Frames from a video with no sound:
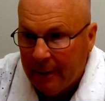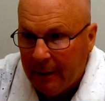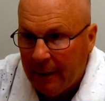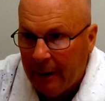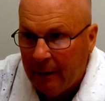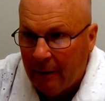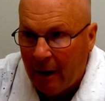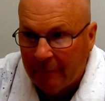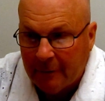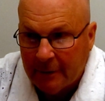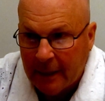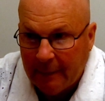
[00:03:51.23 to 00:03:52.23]
And
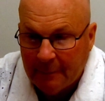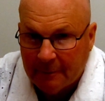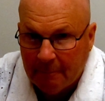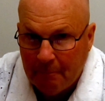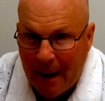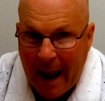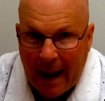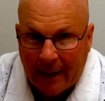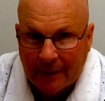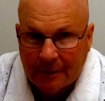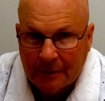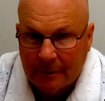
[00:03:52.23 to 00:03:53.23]
oftentimes
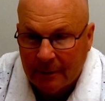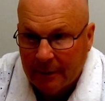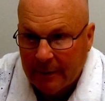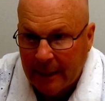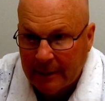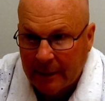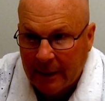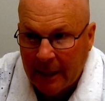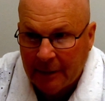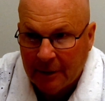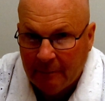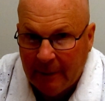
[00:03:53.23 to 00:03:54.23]
max
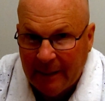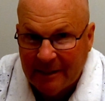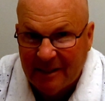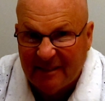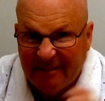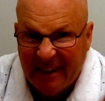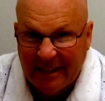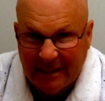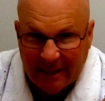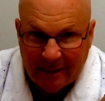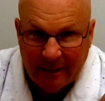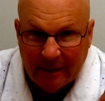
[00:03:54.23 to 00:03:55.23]
designation means it's vented.